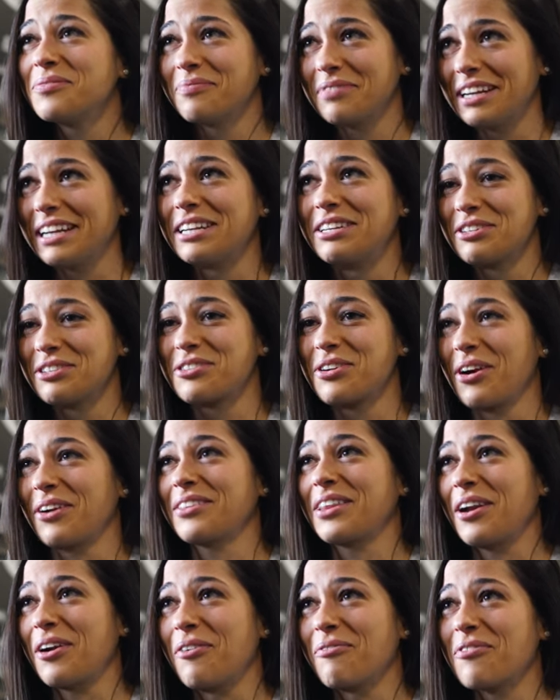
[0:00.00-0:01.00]
we need to start
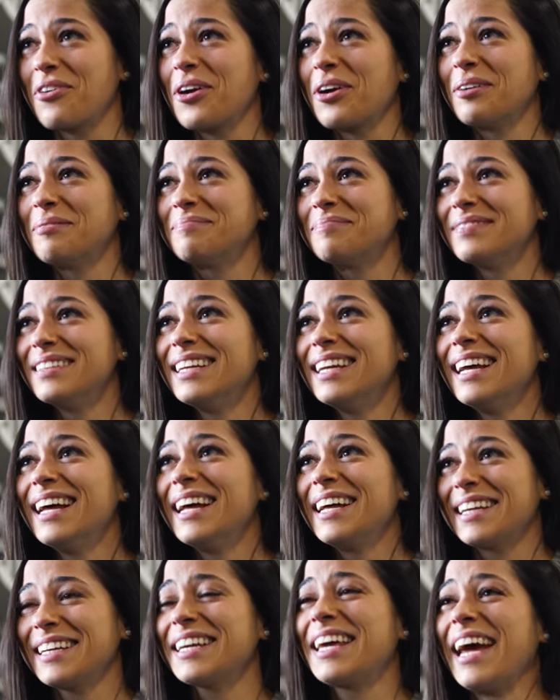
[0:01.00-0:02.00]
that over. We'll cut
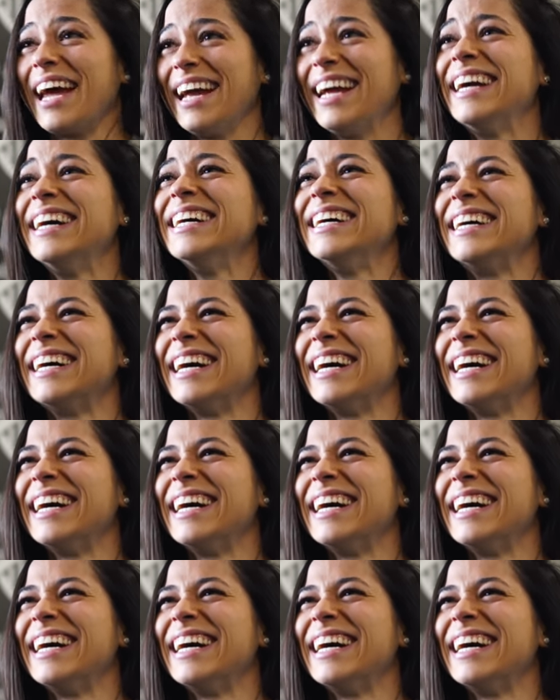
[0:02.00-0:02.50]
that out. Okay.